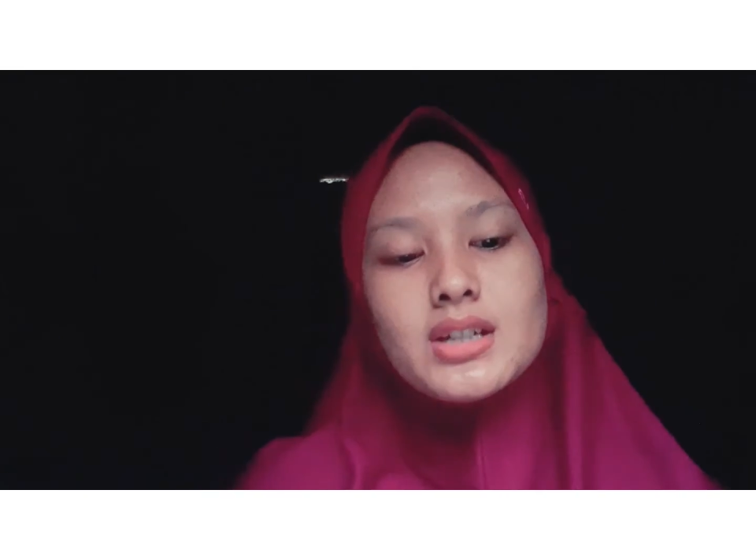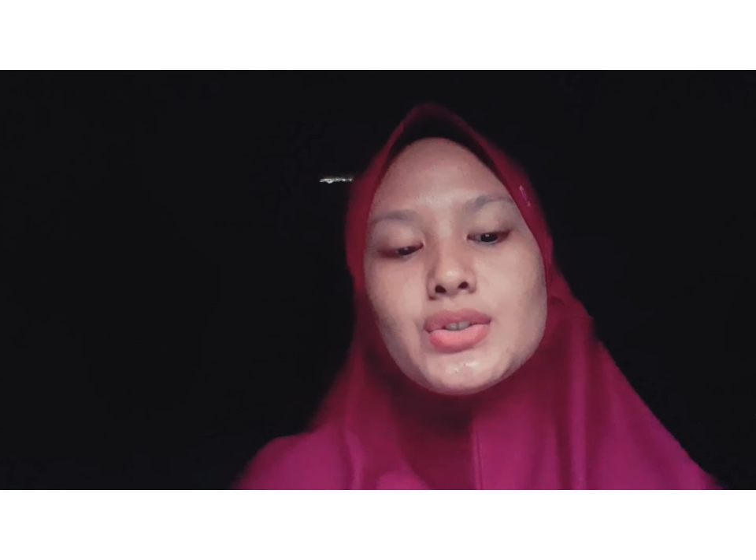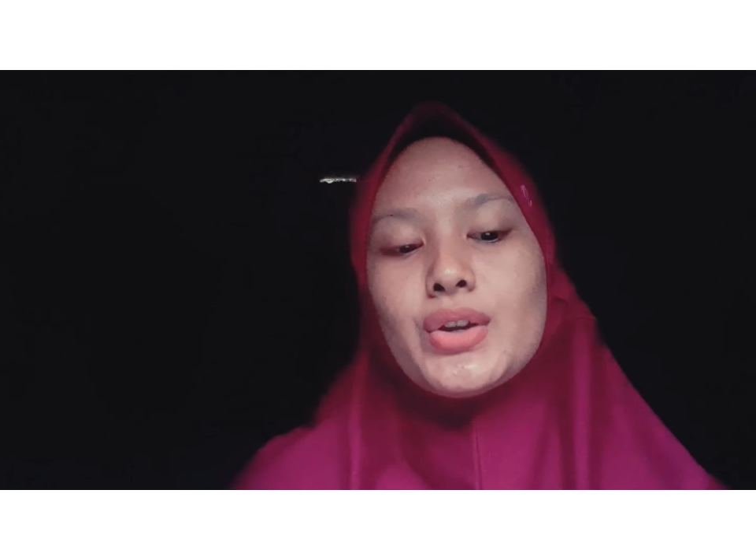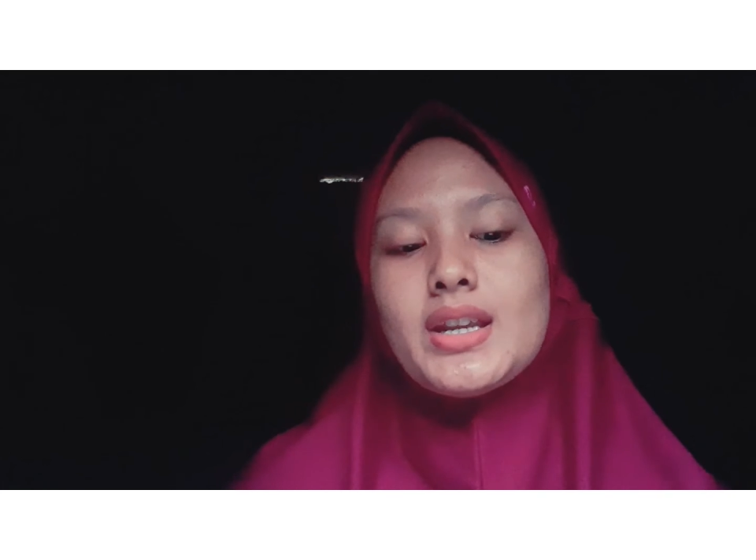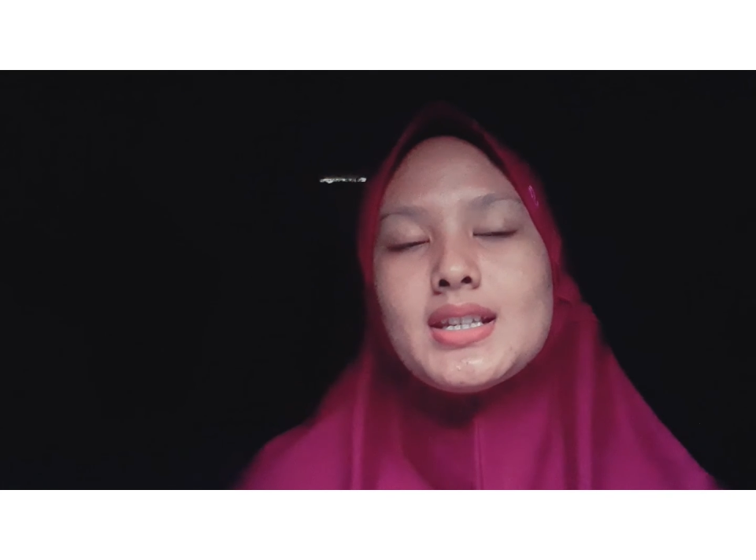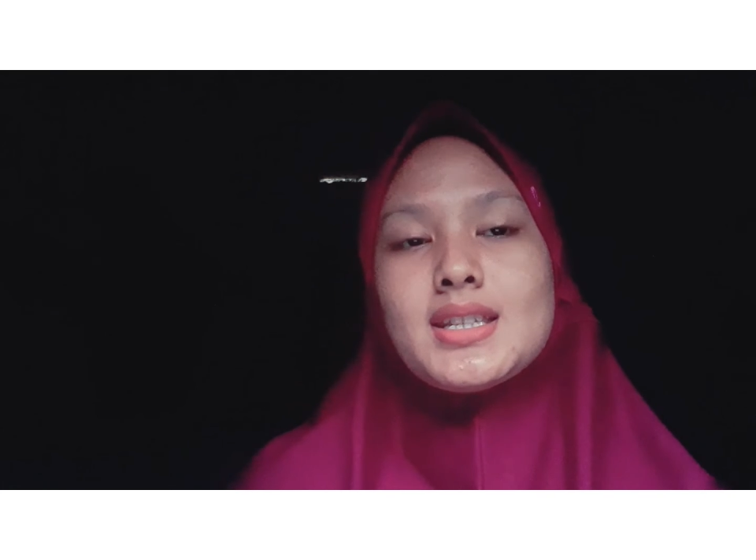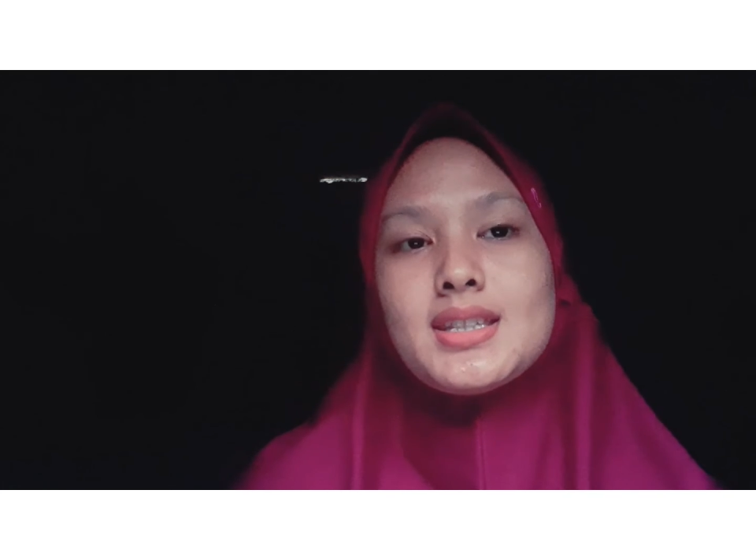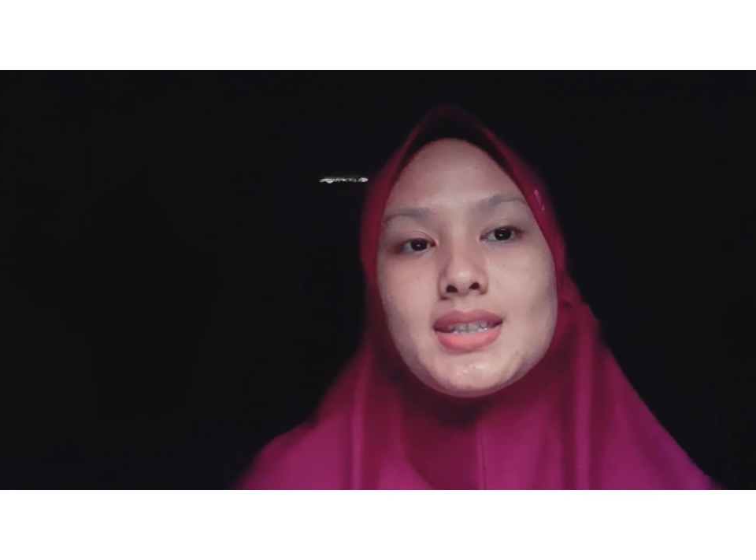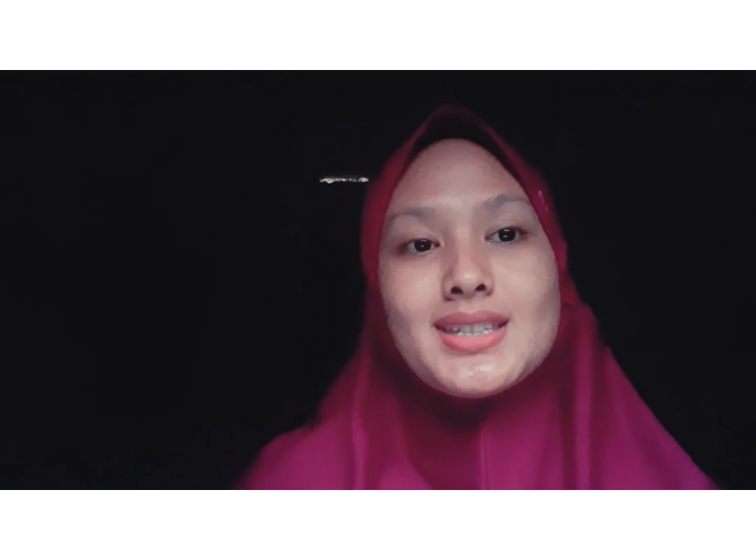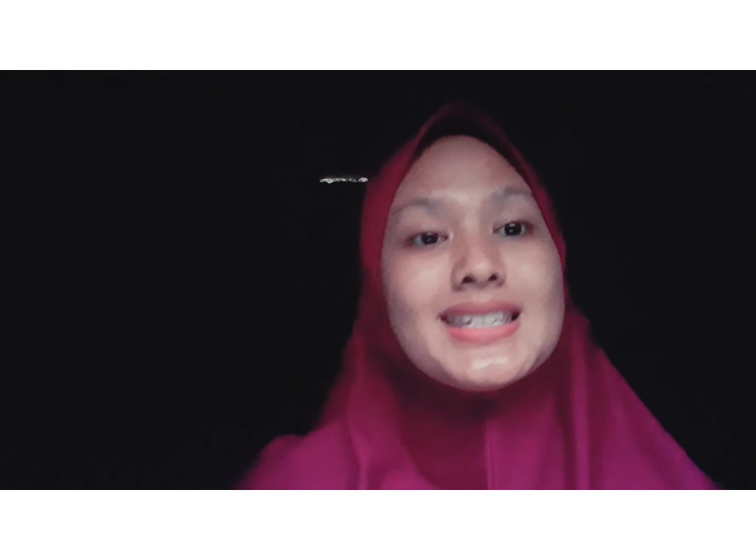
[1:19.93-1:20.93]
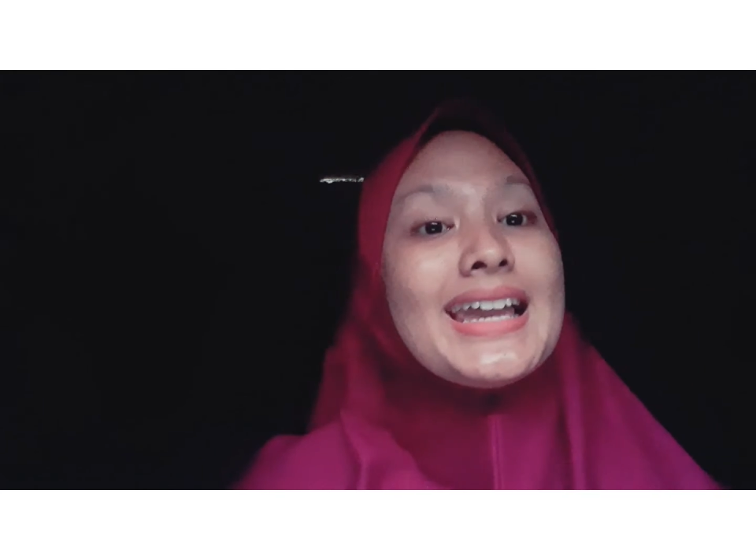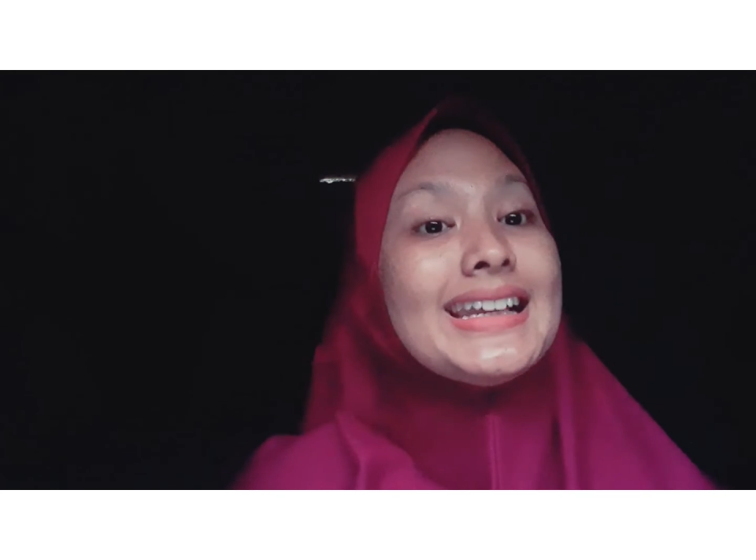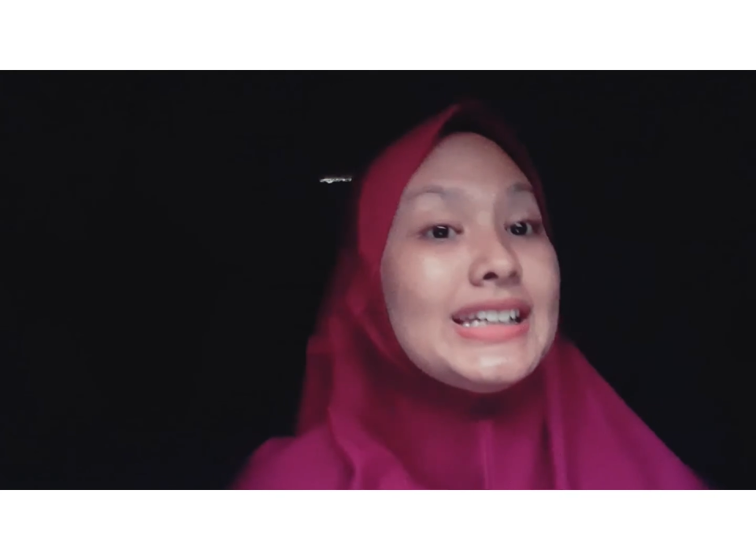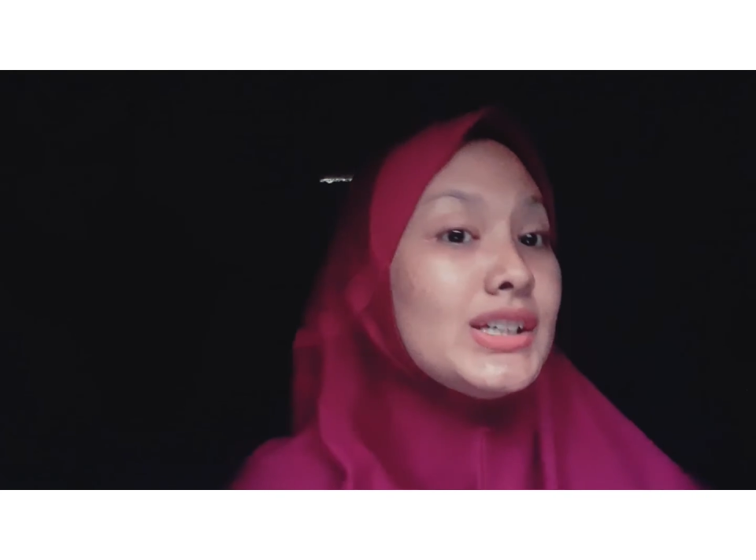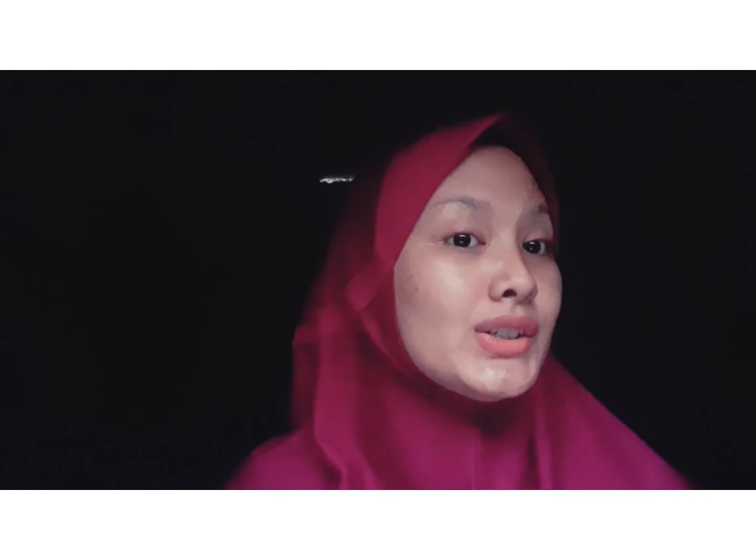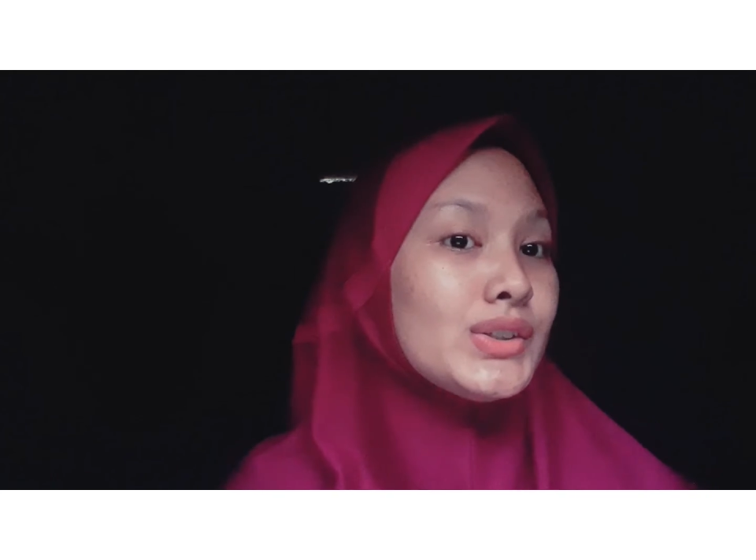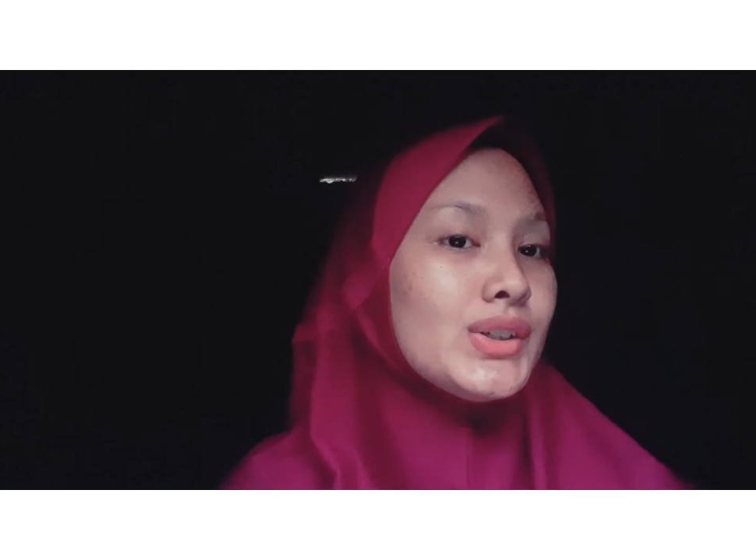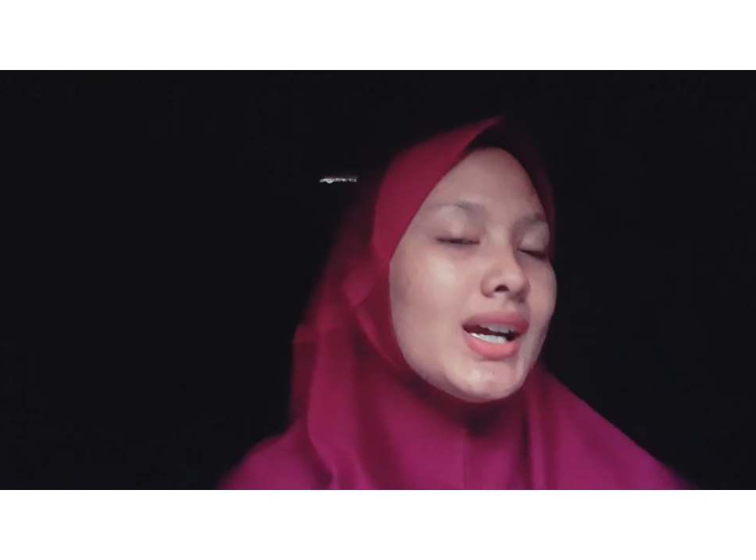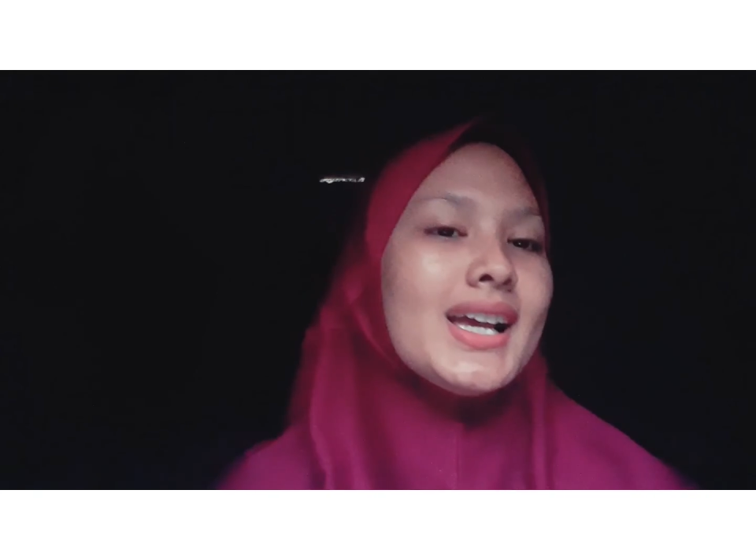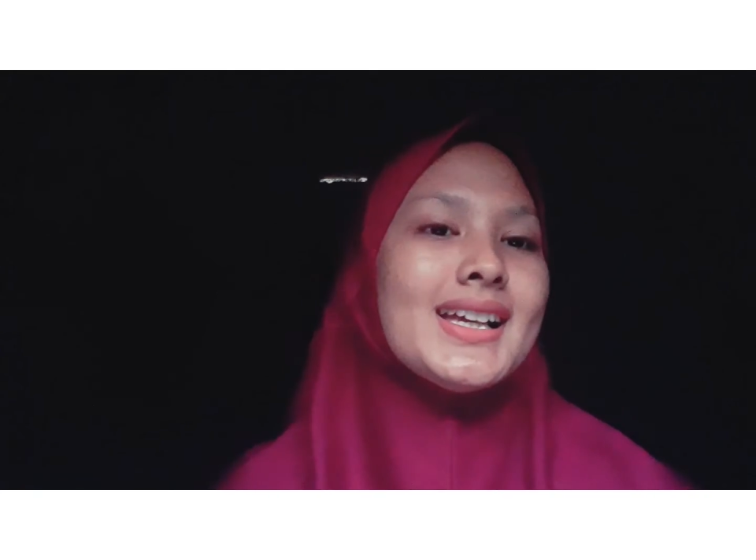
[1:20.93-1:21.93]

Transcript: toys. Thank you.